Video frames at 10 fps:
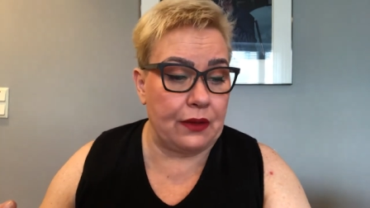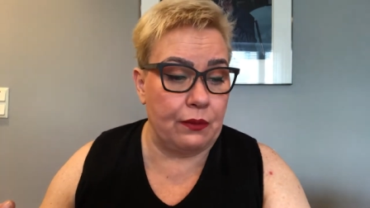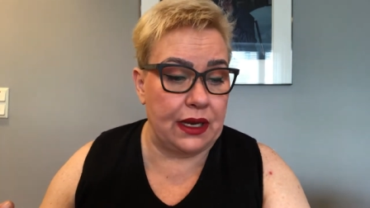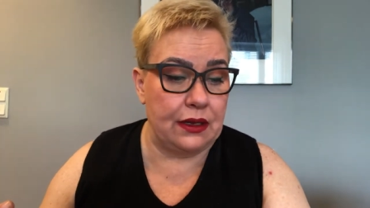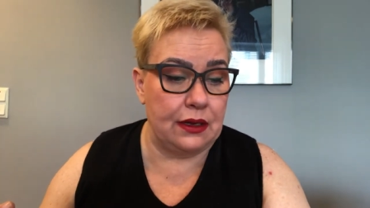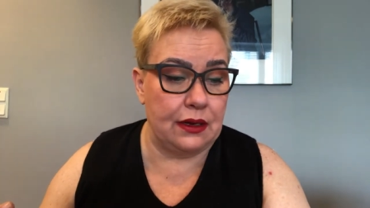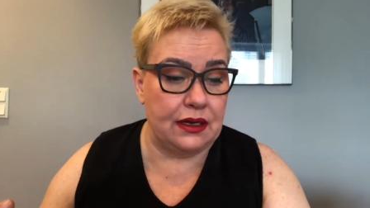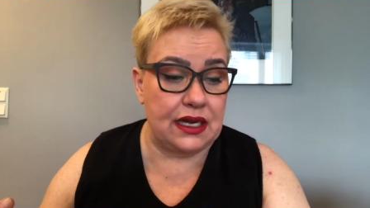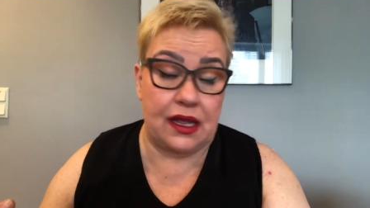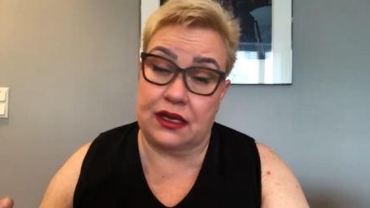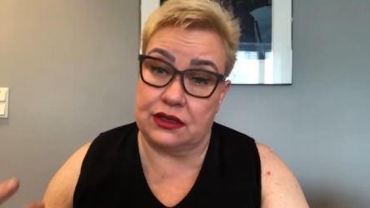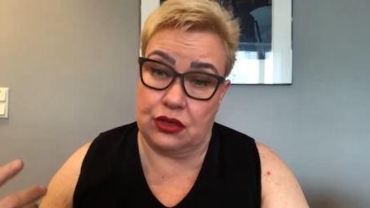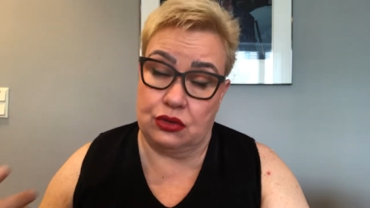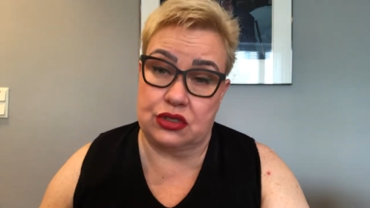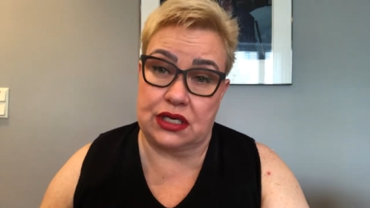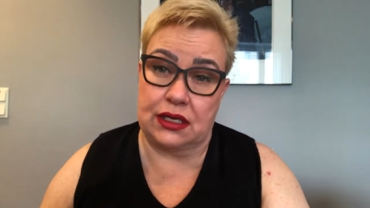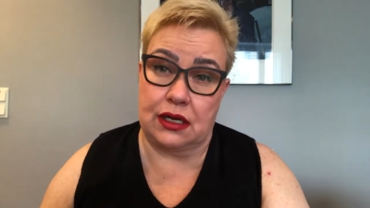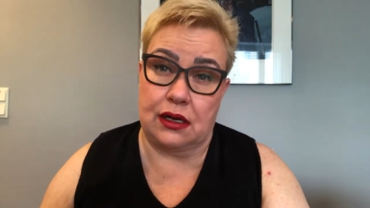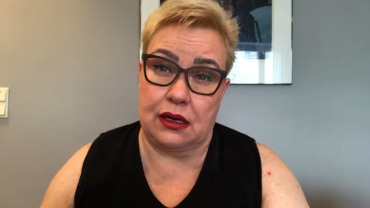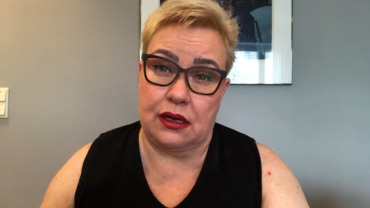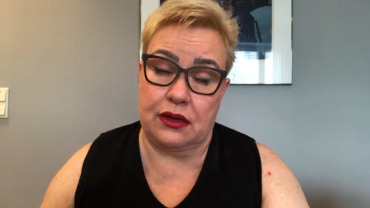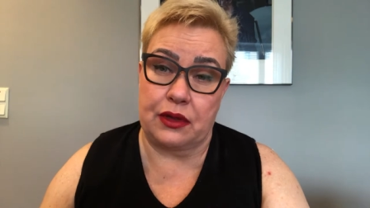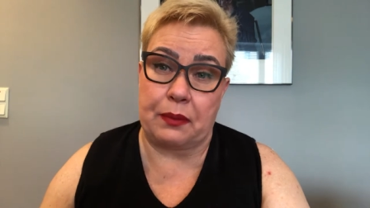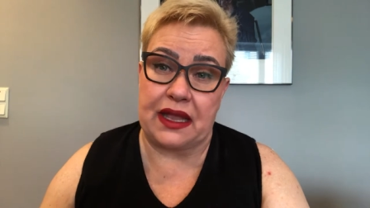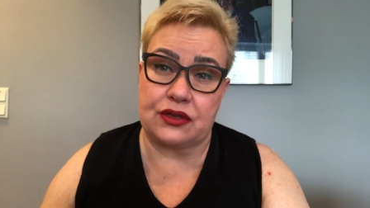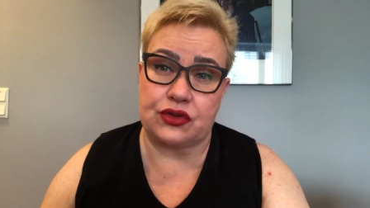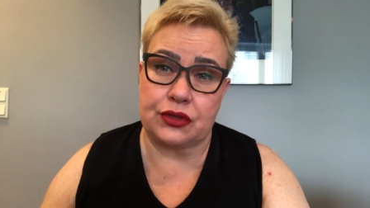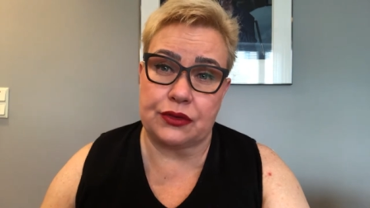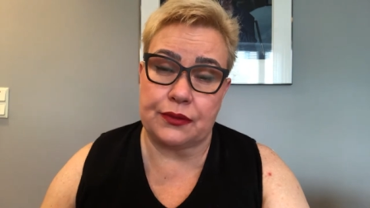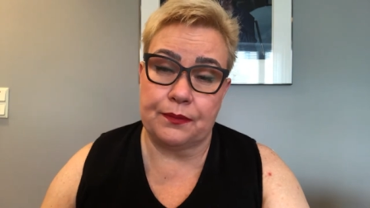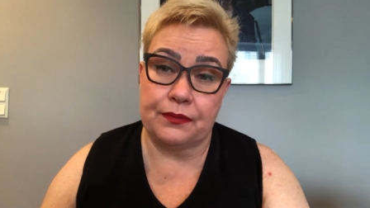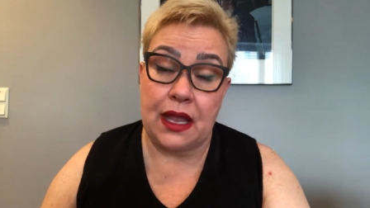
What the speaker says: when diagnosing the patient.